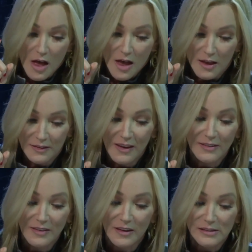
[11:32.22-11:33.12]
it says
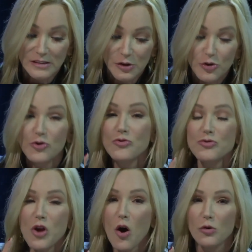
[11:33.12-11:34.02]
this, who
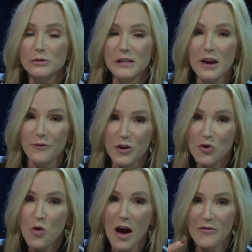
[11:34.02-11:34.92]
knows if
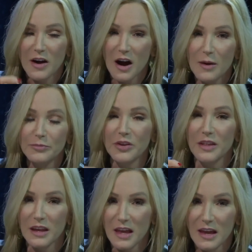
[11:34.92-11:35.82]
you have come to the
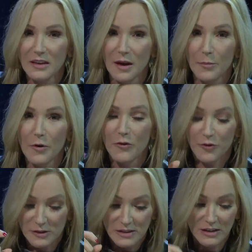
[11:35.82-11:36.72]
kingdom
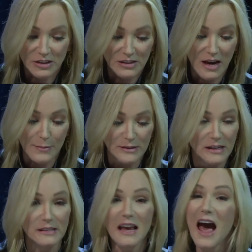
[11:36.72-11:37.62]
for such a time as
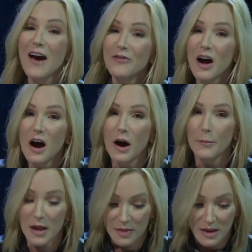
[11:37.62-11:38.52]
this? Have come
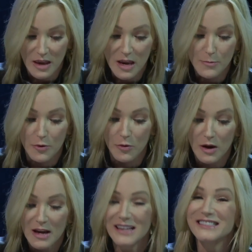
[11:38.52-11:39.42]
in the Hebrew
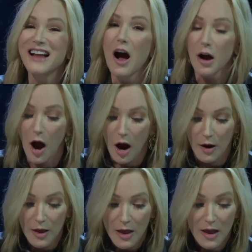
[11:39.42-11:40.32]
is naga.
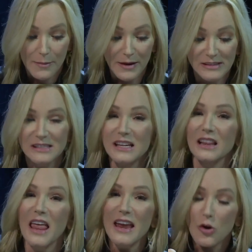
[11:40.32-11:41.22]
It means to
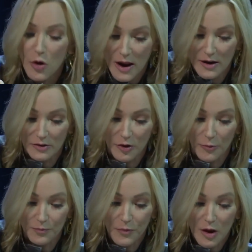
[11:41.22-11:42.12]
lay your hand
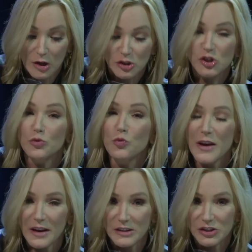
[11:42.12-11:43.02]
on, to
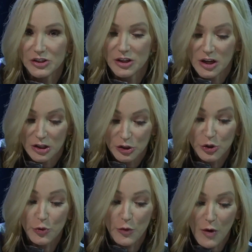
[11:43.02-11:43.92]
reach,
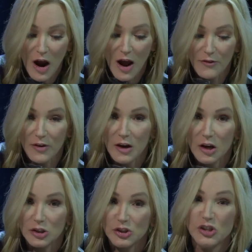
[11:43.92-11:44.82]
to arrive,
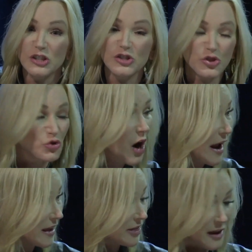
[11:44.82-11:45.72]
to
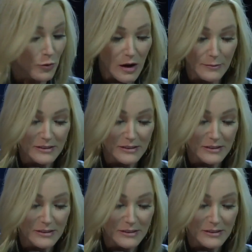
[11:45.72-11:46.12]
strike. Think what I'm